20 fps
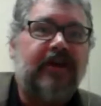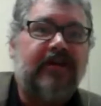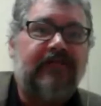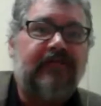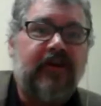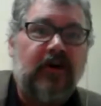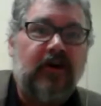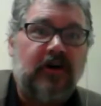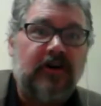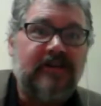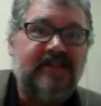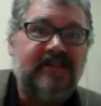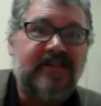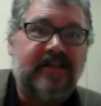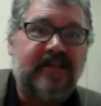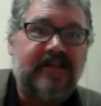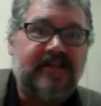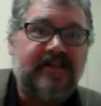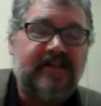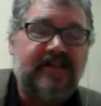
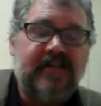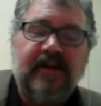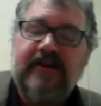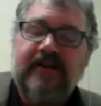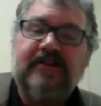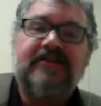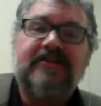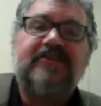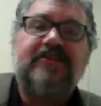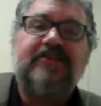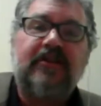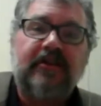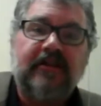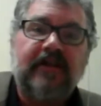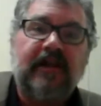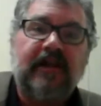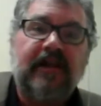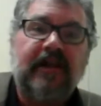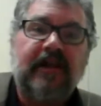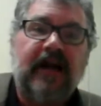currencies,
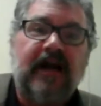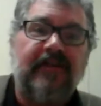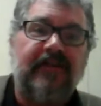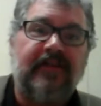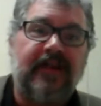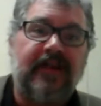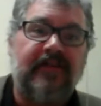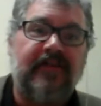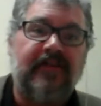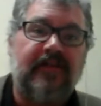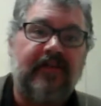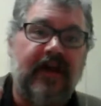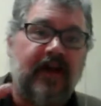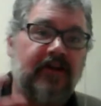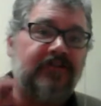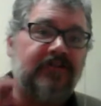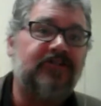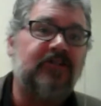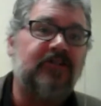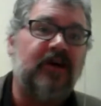certainly I think that they are
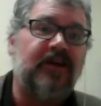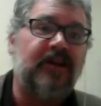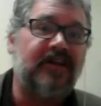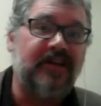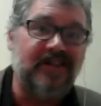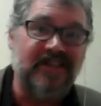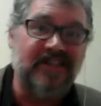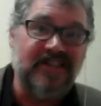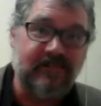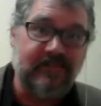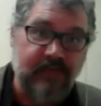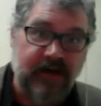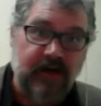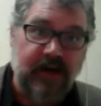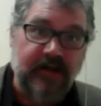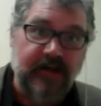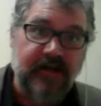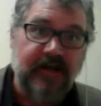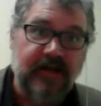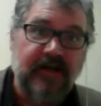joined in spirit.